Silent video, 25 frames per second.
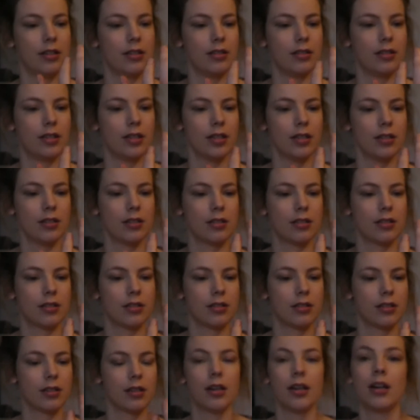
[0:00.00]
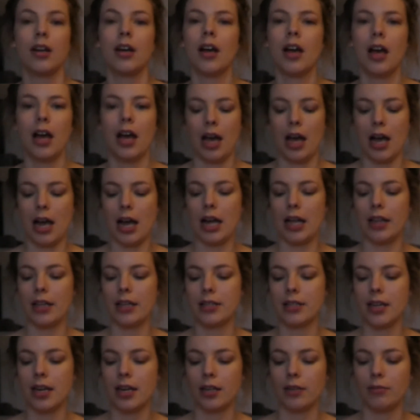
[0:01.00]
Dusk, and the
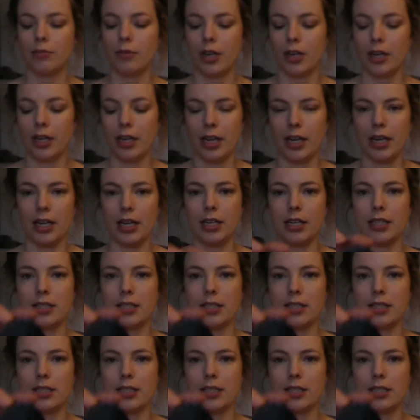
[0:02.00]
second one is